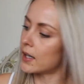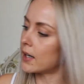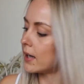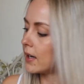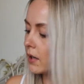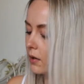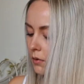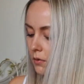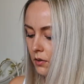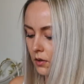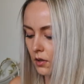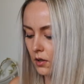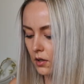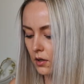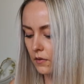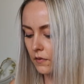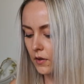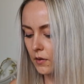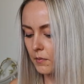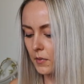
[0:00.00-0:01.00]
it. How on
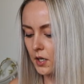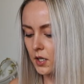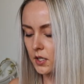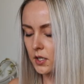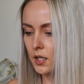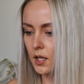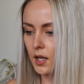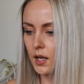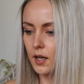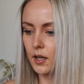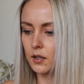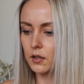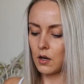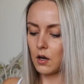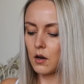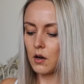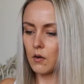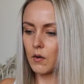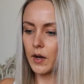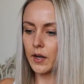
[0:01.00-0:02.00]
earth did I manage that?
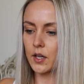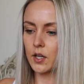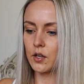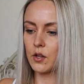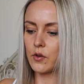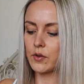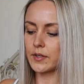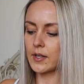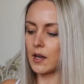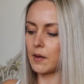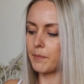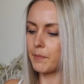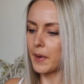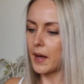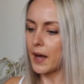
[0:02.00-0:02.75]
Oh, I can use that